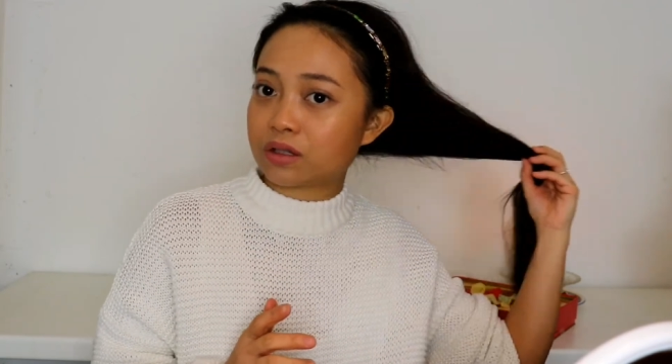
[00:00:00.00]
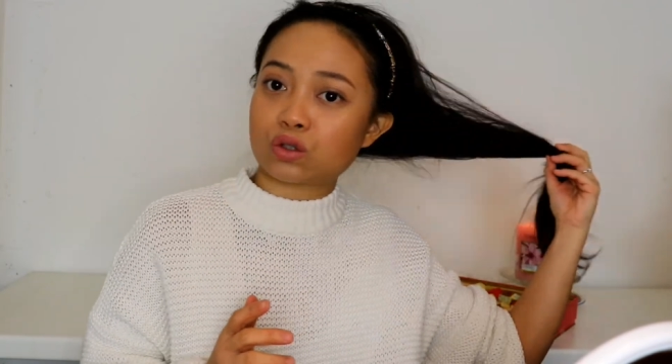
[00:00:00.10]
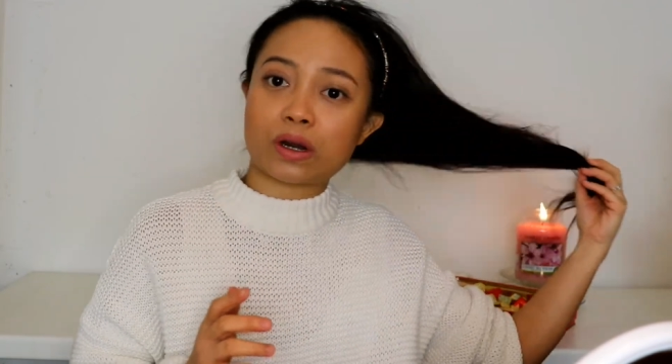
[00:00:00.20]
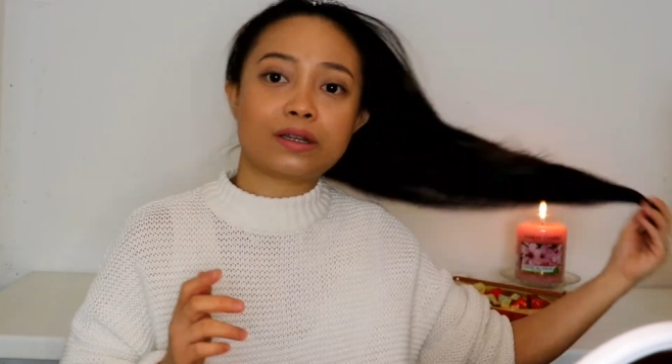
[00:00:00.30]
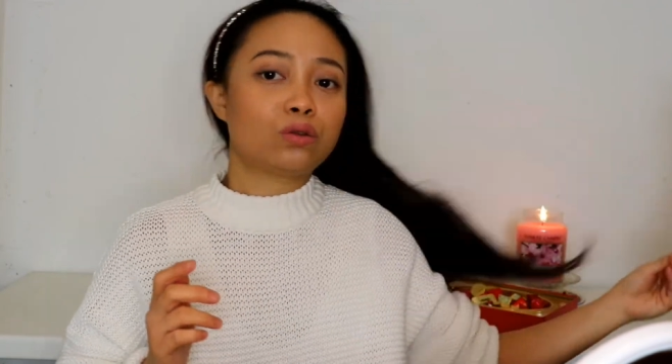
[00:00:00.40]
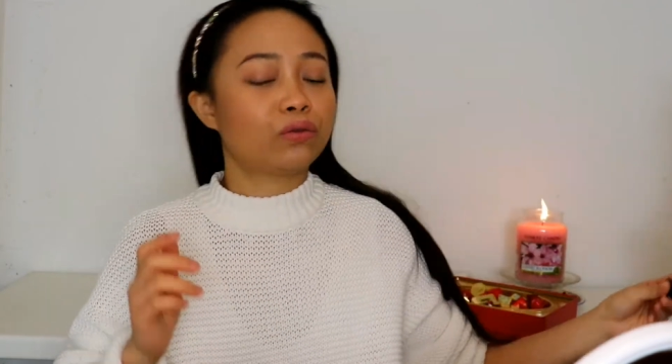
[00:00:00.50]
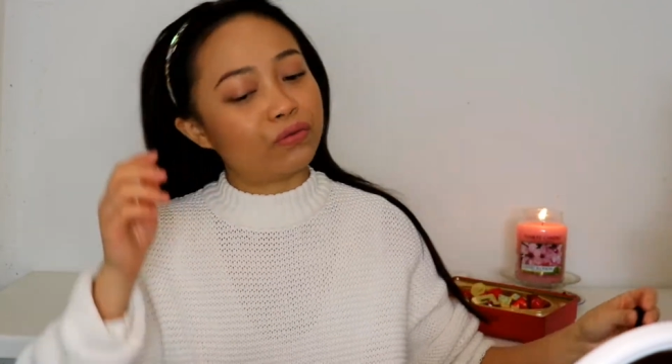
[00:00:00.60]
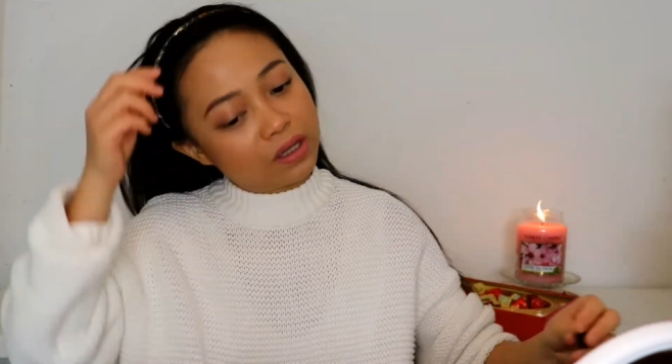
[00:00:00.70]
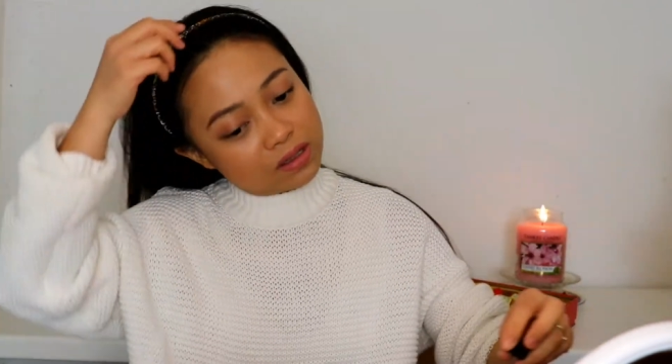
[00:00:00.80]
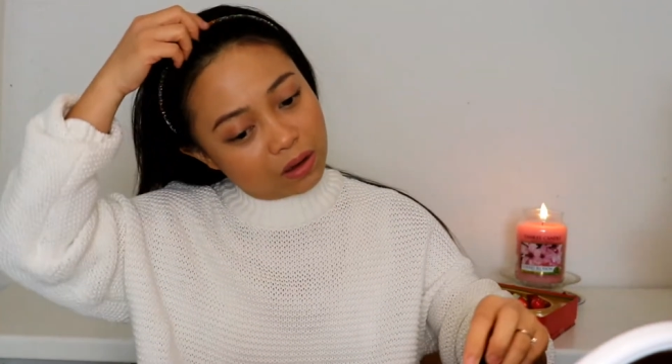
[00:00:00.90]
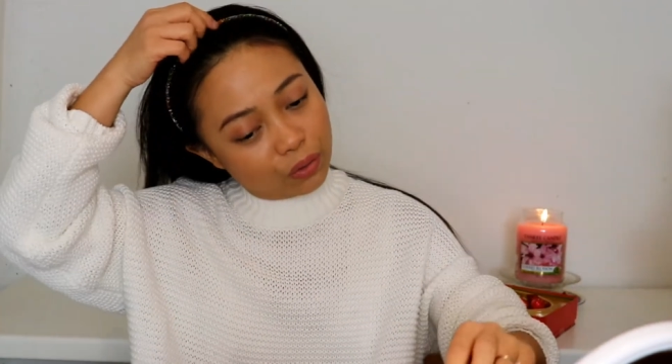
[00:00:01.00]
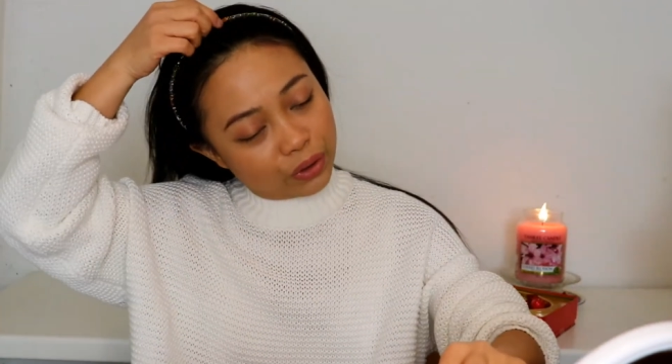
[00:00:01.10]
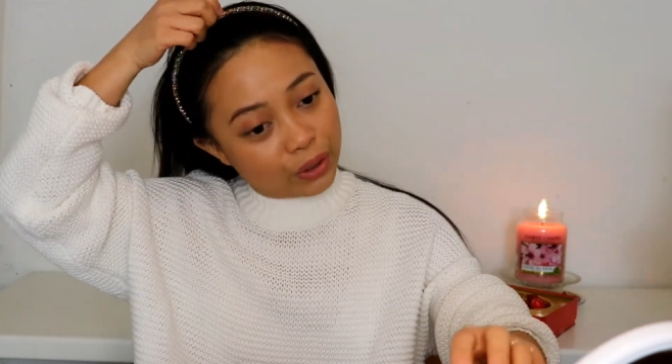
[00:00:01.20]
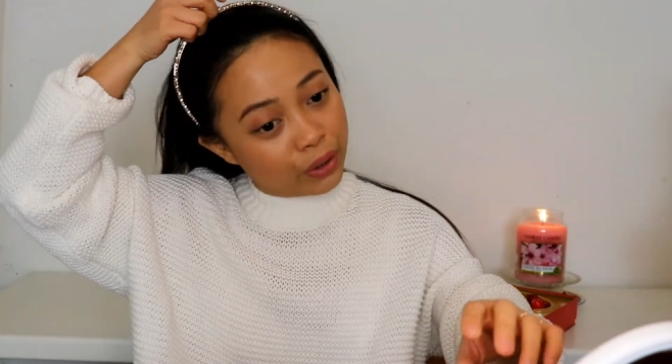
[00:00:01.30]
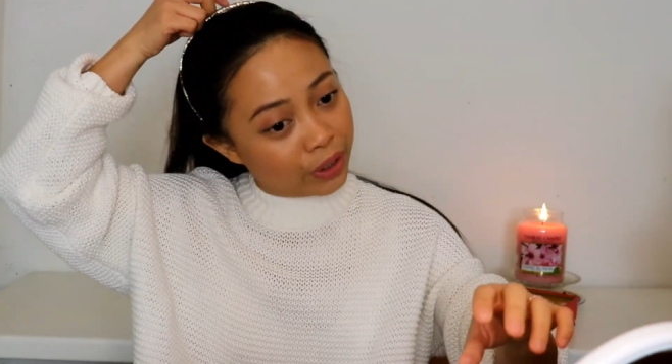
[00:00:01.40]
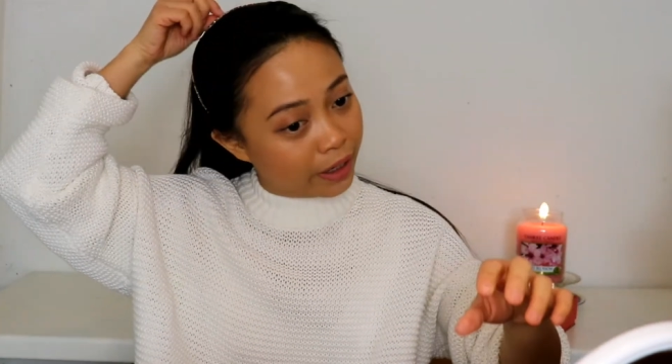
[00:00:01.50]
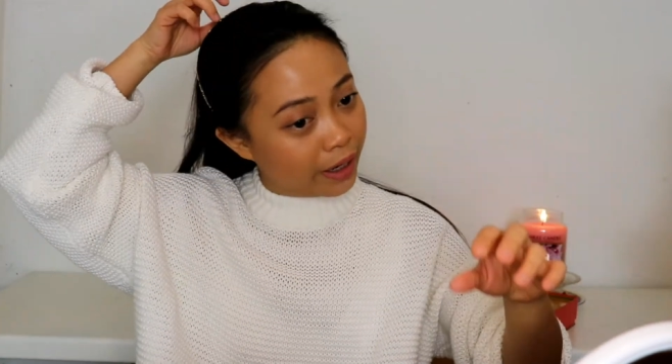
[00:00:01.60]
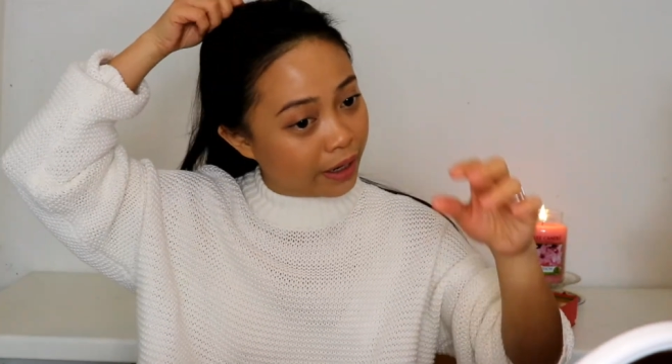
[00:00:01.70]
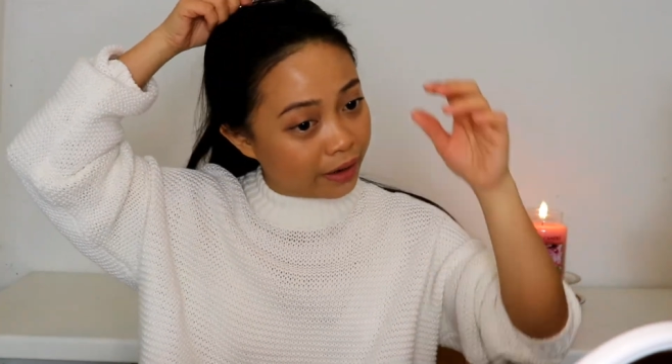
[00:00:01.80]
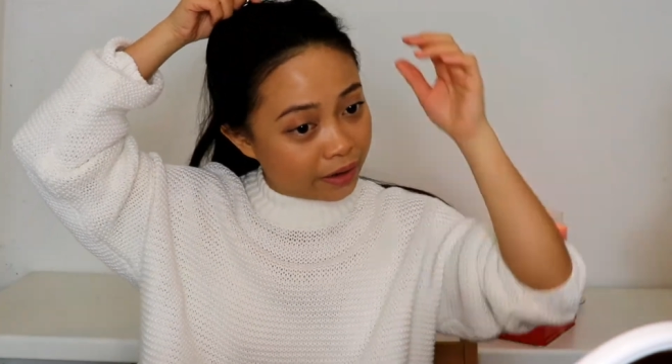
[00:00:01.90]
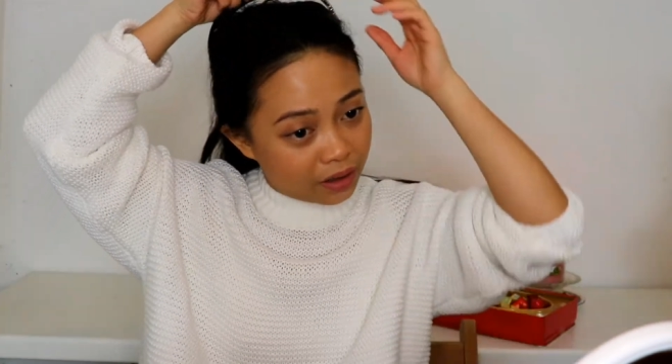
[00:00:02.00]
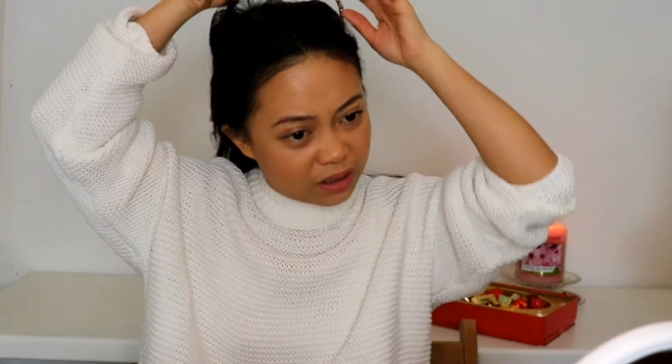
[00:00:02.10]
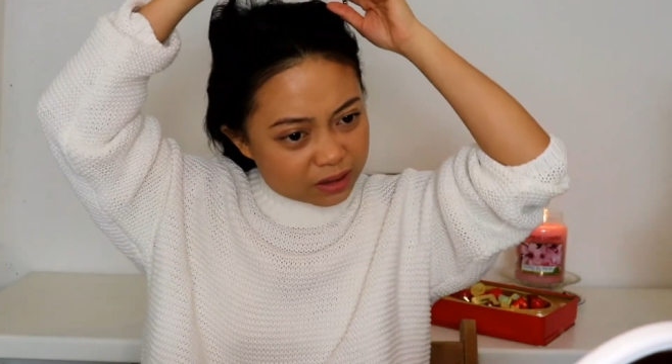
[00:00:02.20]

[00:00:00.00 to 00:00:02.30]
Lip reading: try to fix our hair.